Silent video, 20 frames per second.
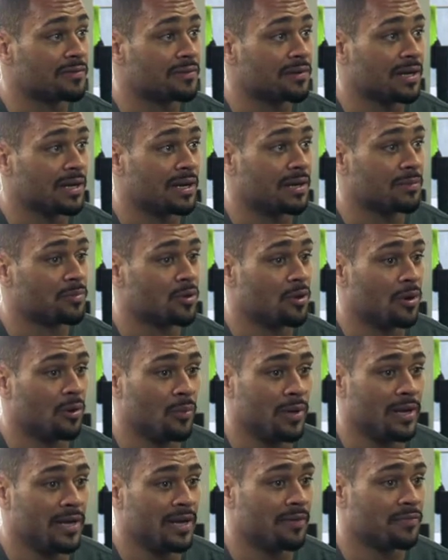Like, I'm going
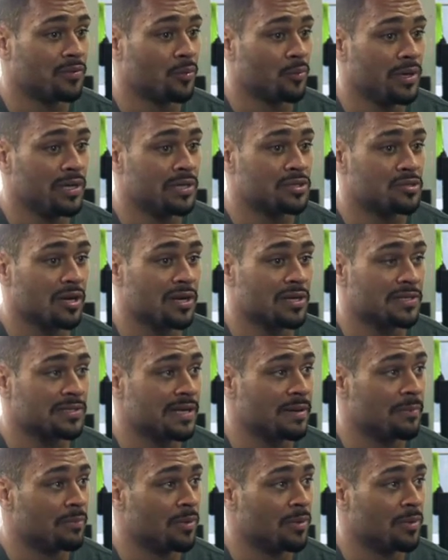week after week trying to stay